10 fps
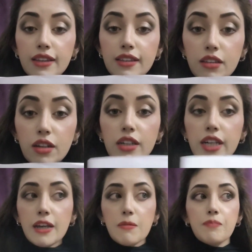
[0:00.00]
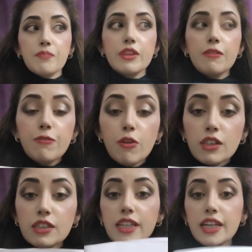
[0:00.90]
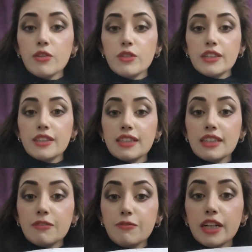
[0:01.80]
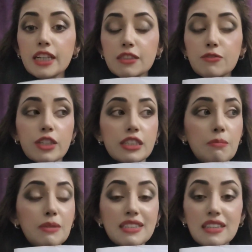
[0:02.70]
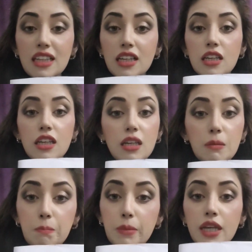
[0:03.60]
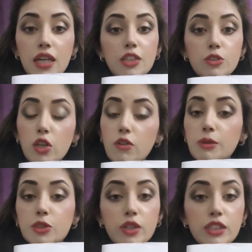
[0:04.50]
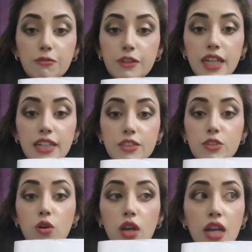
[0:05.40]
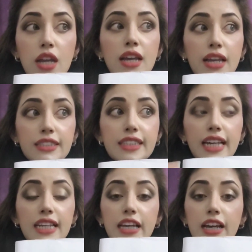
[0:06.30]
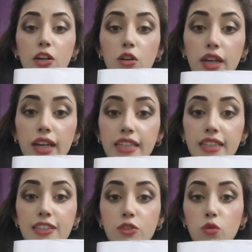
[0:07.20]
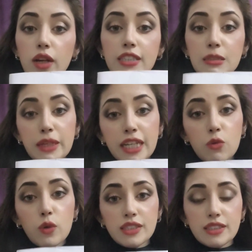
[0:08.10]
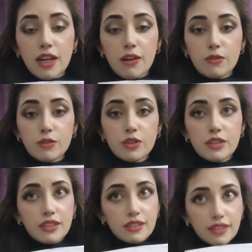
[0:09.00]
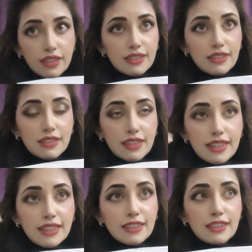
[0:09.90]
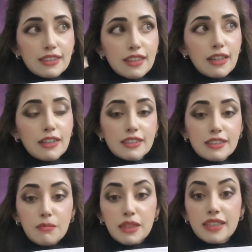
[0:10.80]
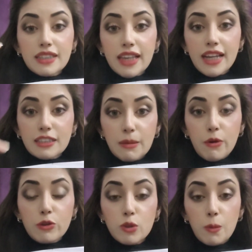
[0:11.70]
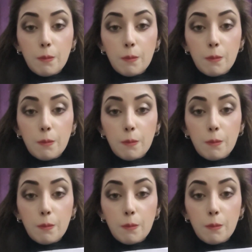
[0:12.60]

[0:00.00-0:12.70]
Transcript: the third day, the fourth day you did this in different letters. For example, sleep, B, so you will be showing different letters. So daily they are looking at these two letters making one sound. So this is something that they are supposed to